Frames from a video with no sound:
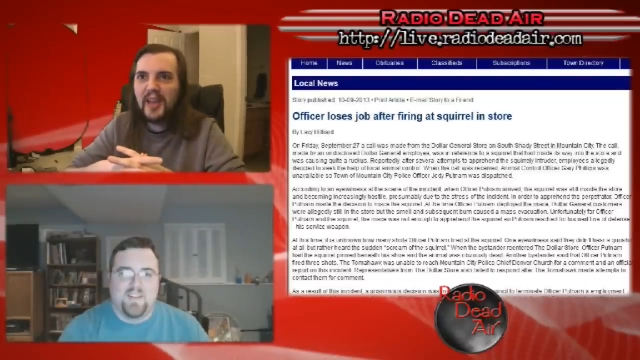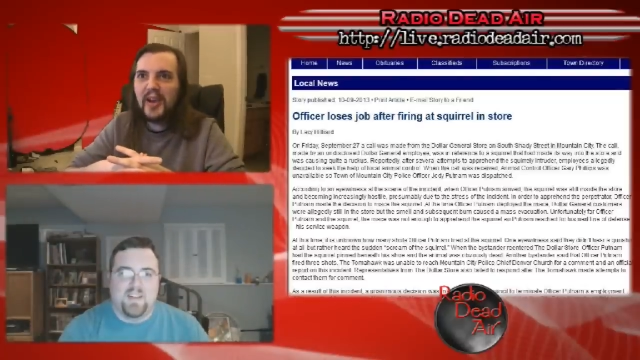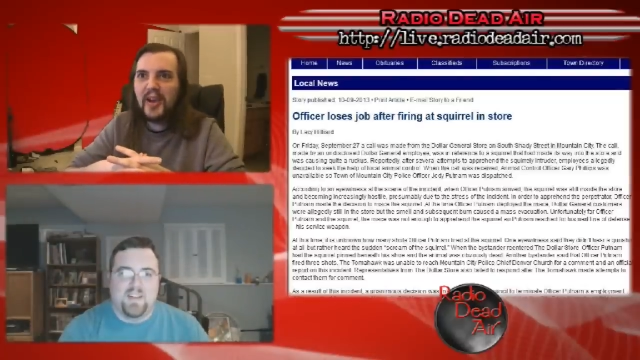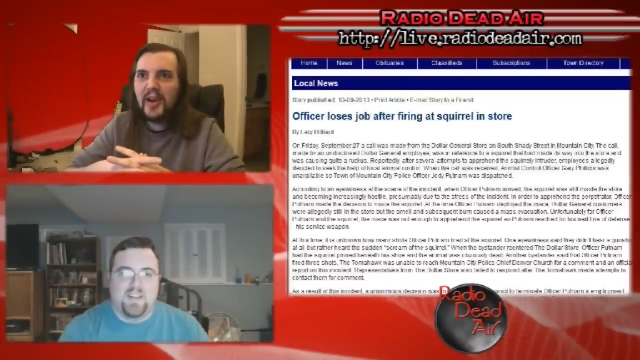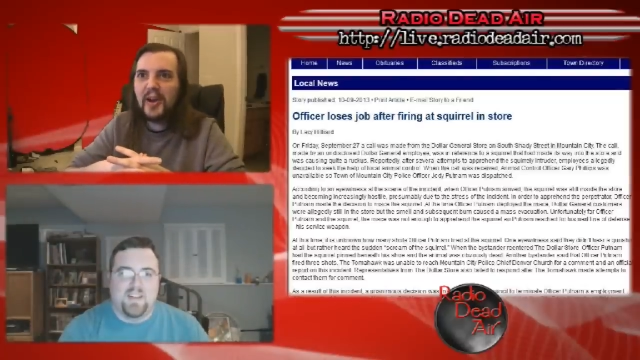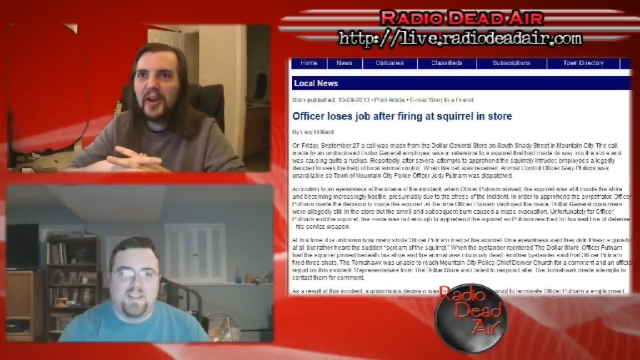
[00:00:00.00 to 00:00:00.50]

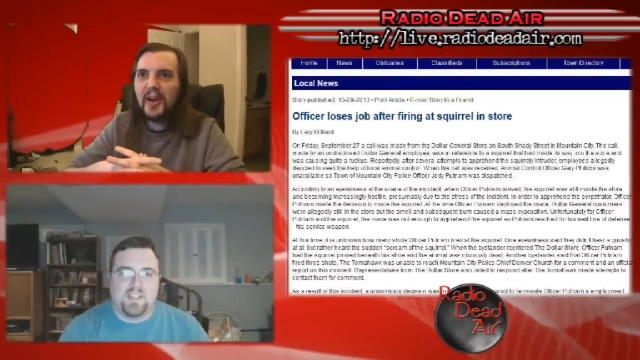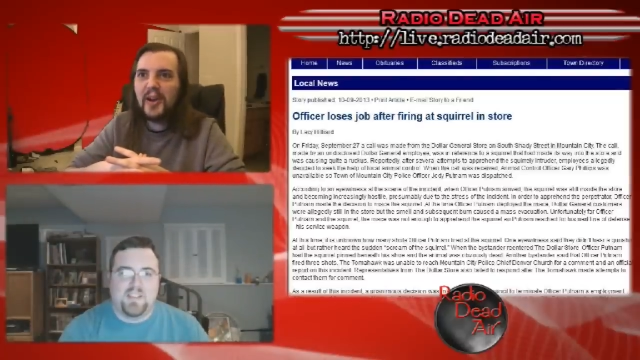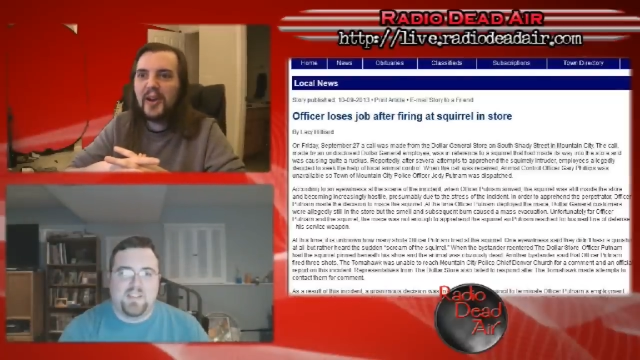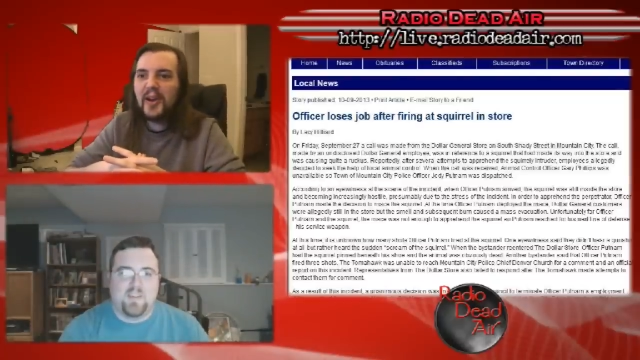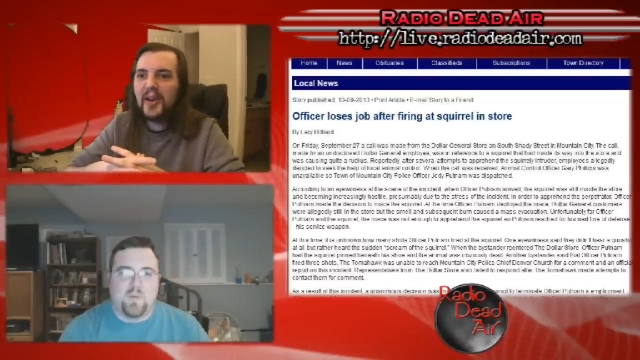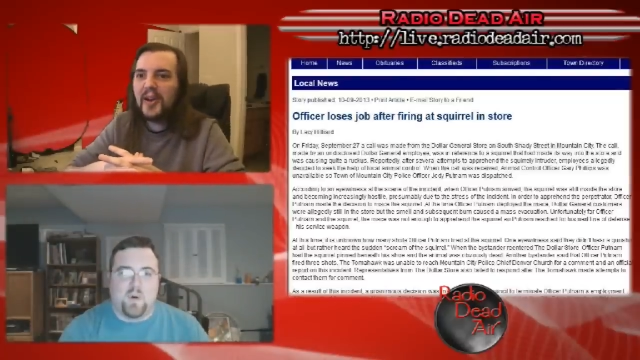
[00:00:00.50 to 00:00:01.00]
Speaker 1: Well, did the
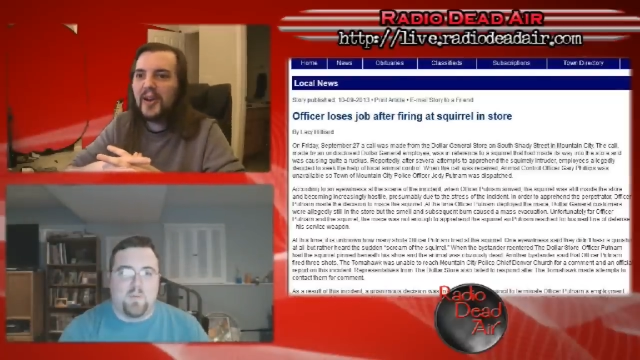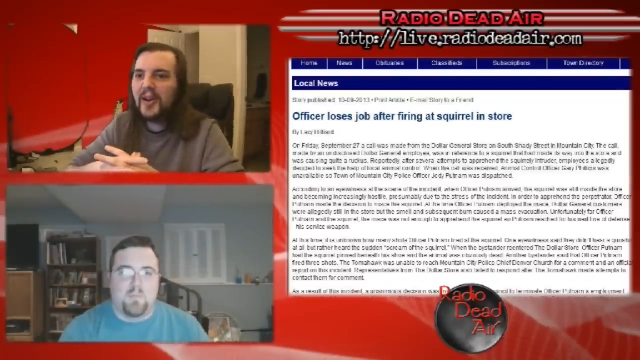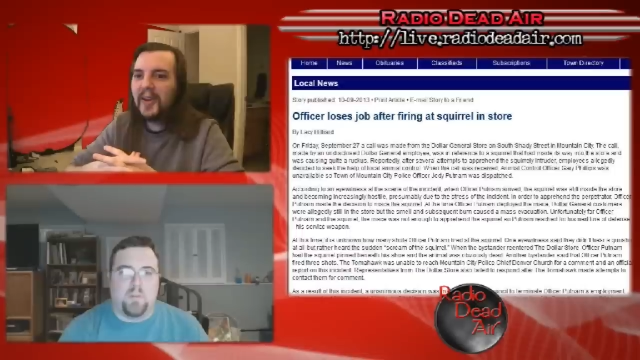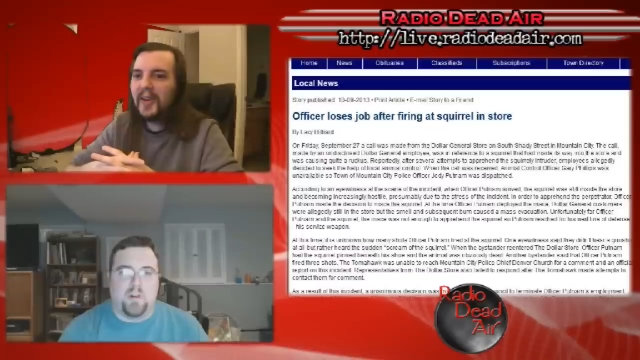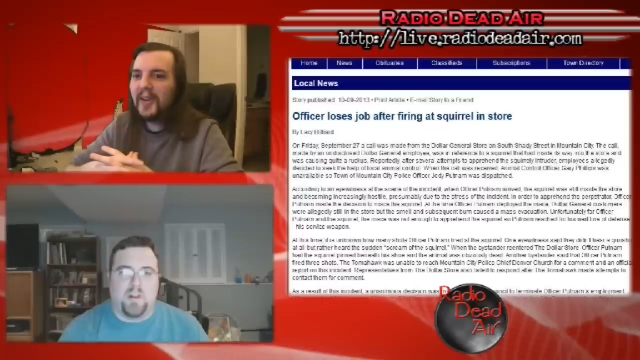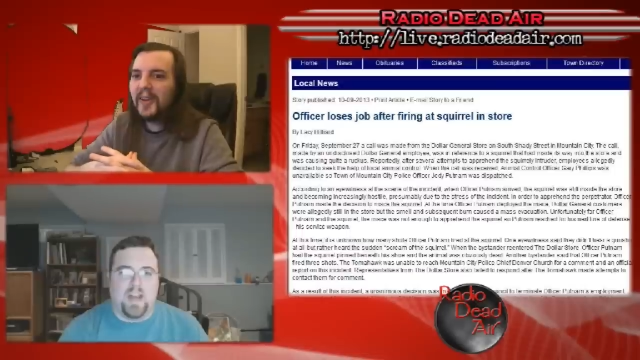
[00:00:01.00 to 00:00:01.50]

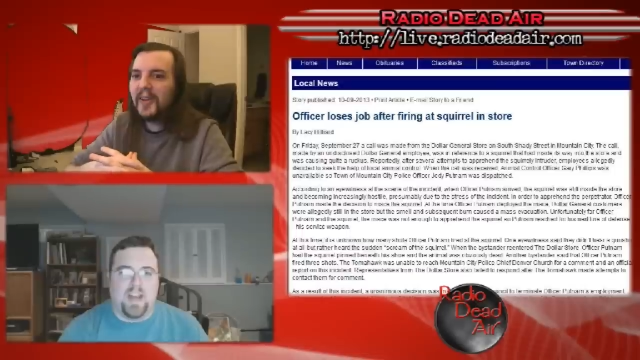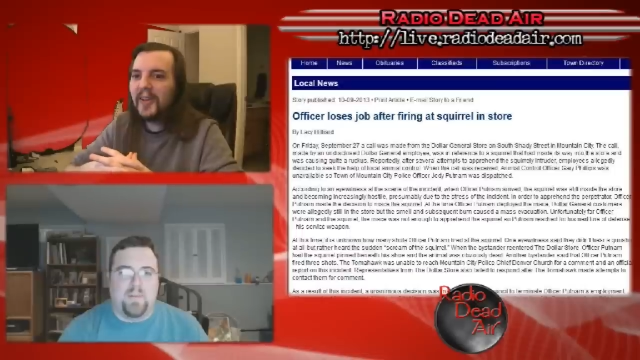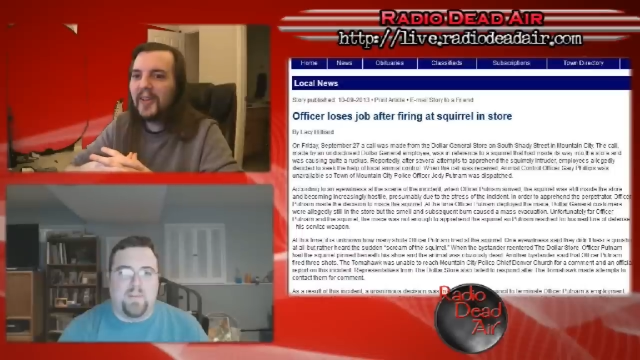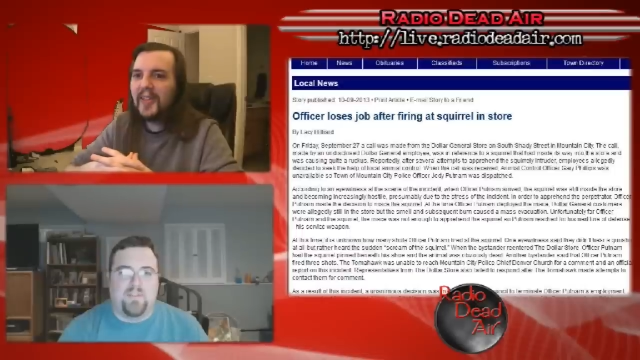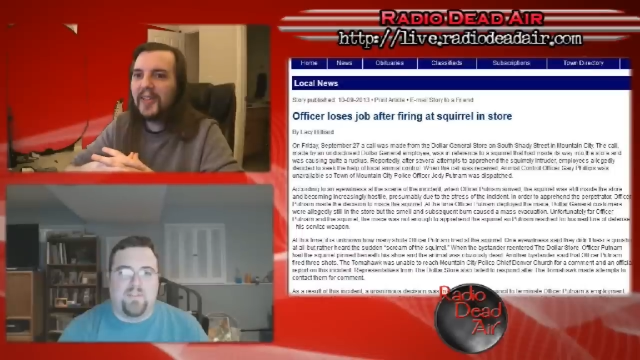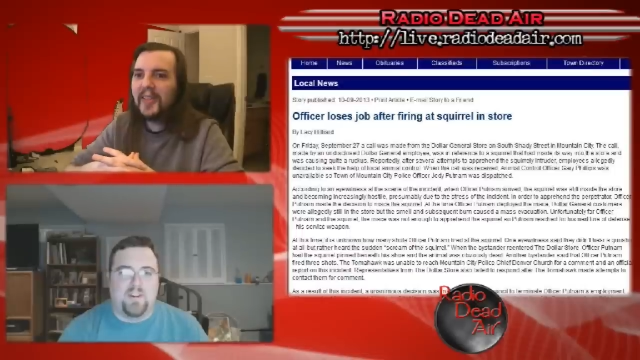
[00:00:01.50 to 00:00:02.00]
squirrel pull on
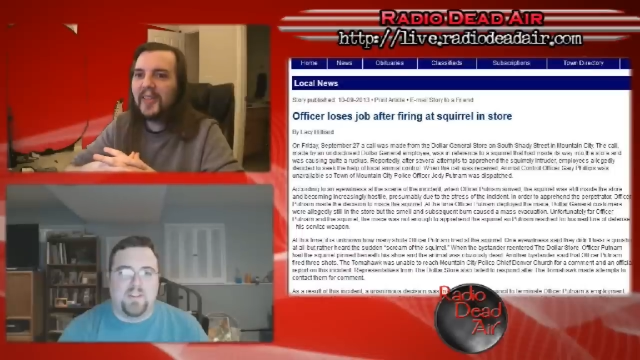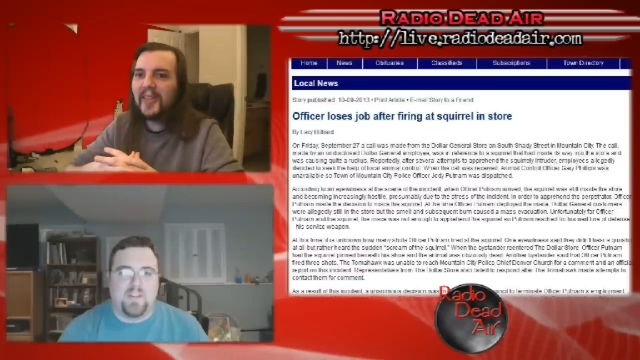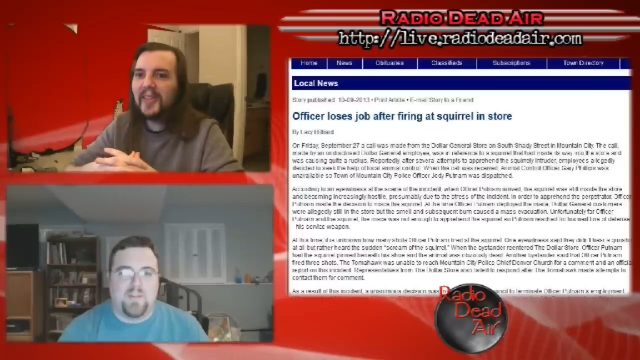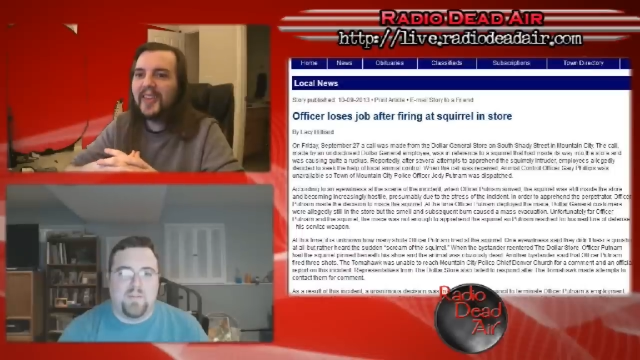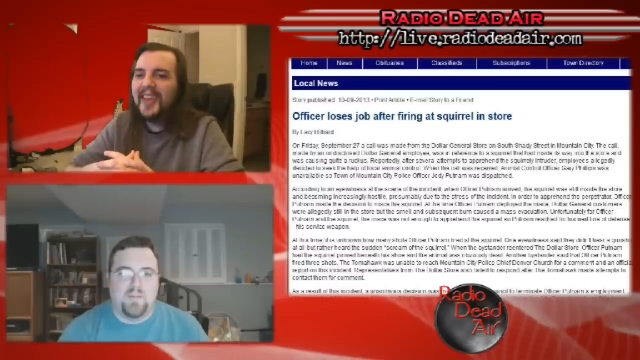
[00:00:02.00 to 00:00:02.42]
him first? I mean,